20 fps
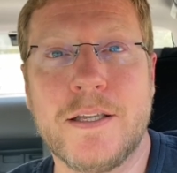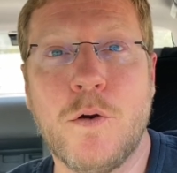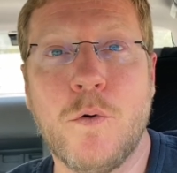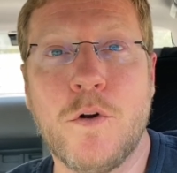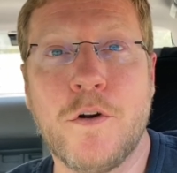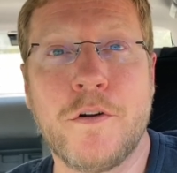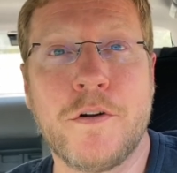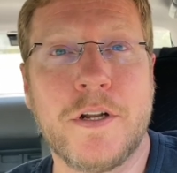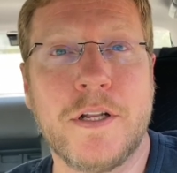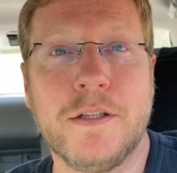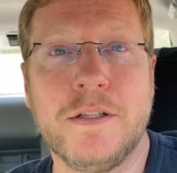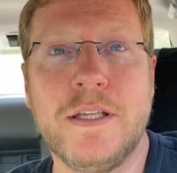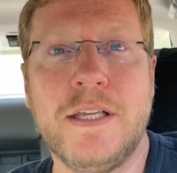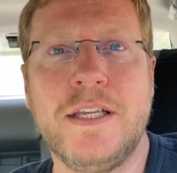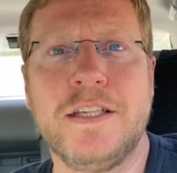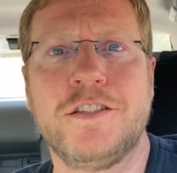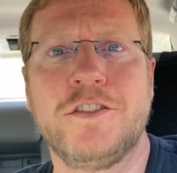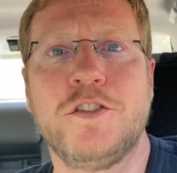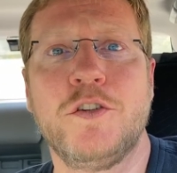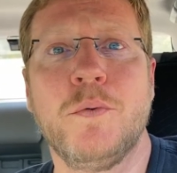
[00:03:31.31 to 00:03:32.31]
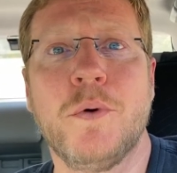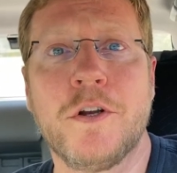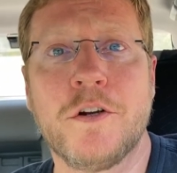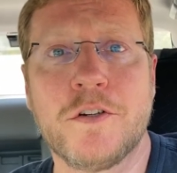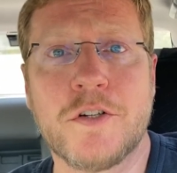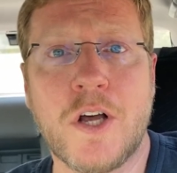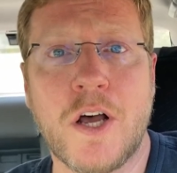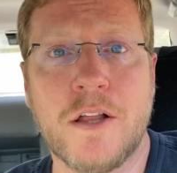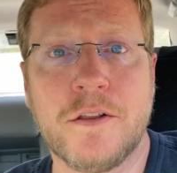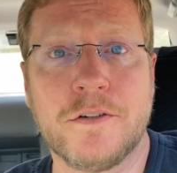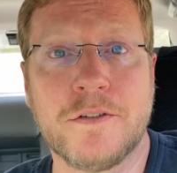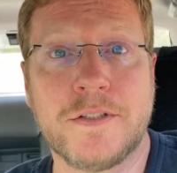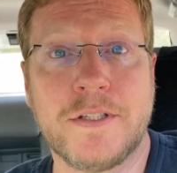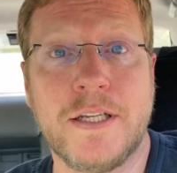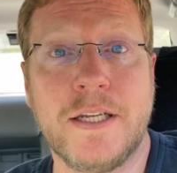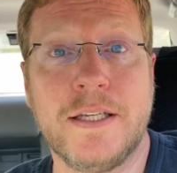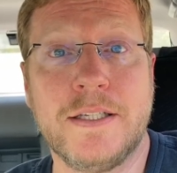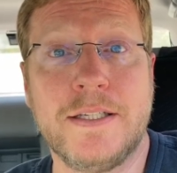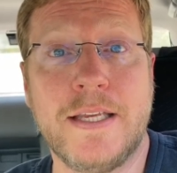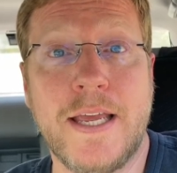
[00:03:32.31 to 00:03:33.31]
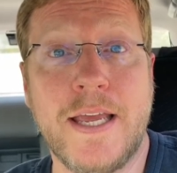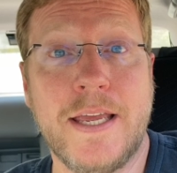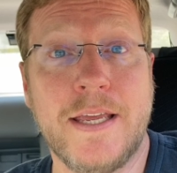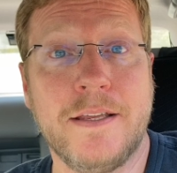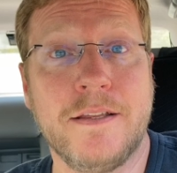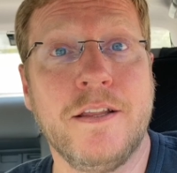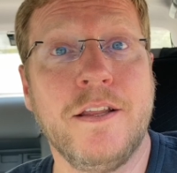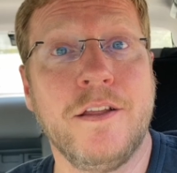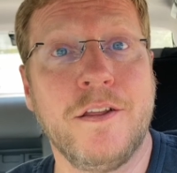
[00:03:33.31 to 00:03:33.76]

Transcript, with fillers: earn at least two hundred dollars in a day.